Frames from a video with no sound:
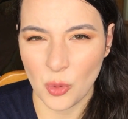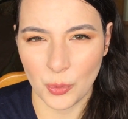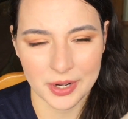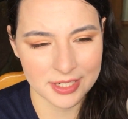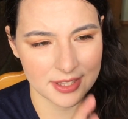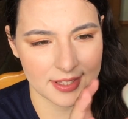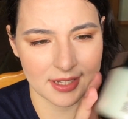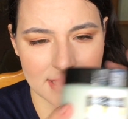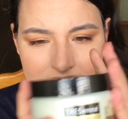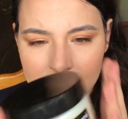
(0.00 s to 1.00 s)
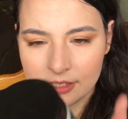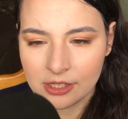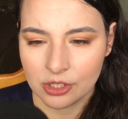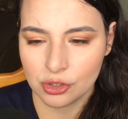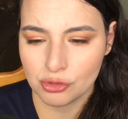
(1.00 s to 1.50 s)
One is this
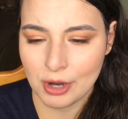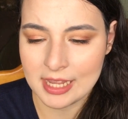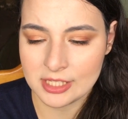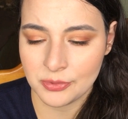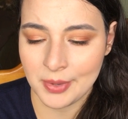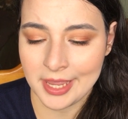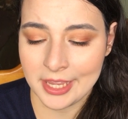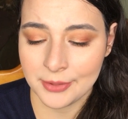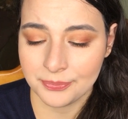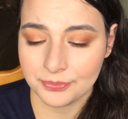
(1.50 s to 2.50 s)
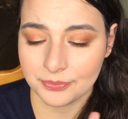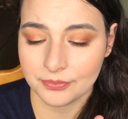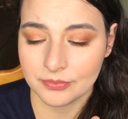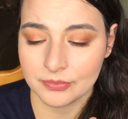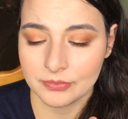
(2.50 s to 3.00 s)
Tresemme
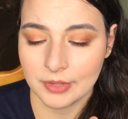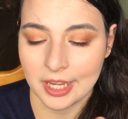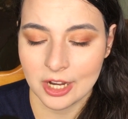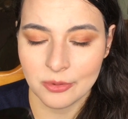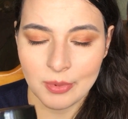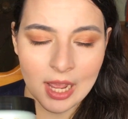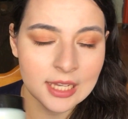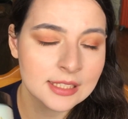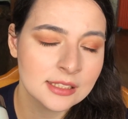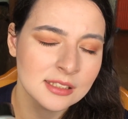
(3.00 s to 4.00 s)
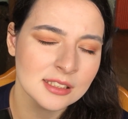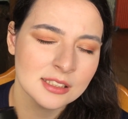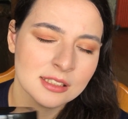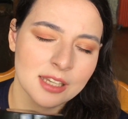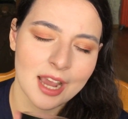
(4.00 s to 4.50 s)
hair
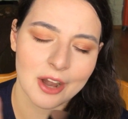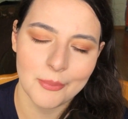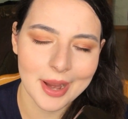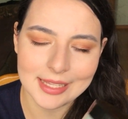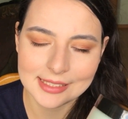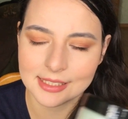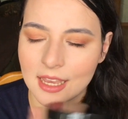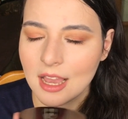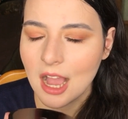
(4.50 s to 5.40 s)
mask.